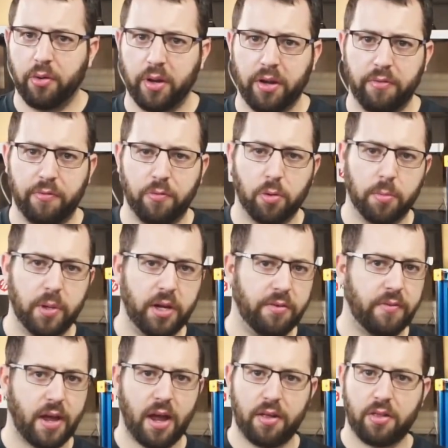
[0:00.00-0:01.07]
informative.
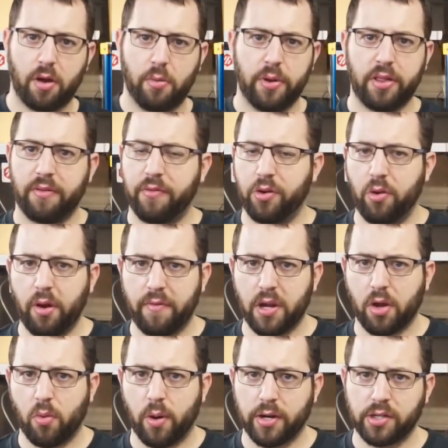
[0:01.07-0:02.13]
As always, if you do have any
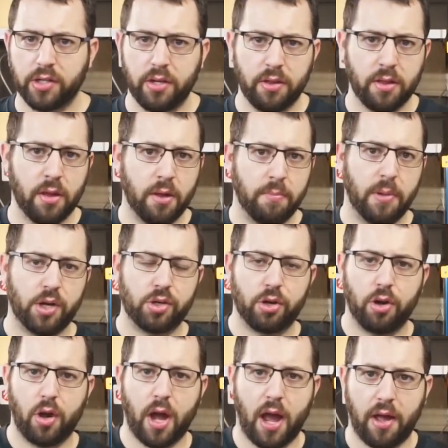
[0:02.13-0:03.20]
questions, make sure
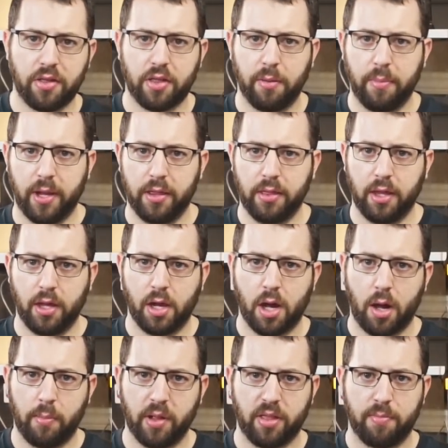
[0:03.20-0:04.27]
you ask them in the
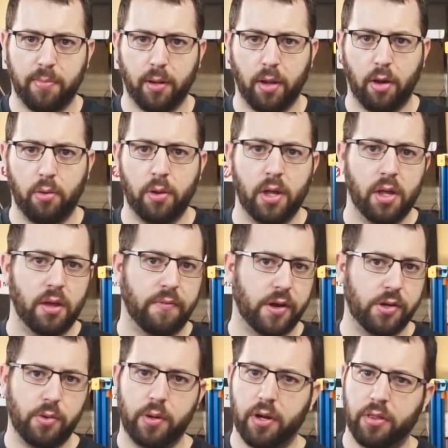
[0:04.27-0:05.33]
comments below. If I
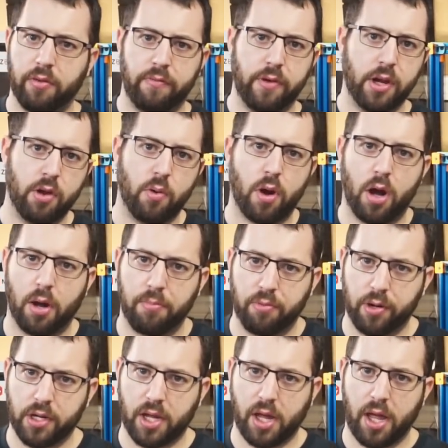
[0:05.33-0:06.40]
do another video on
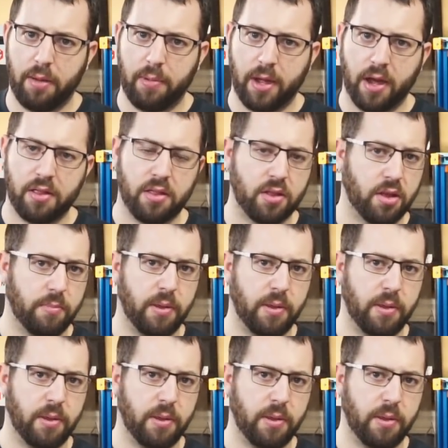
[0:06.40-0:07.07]
printing ABS, it's gonna be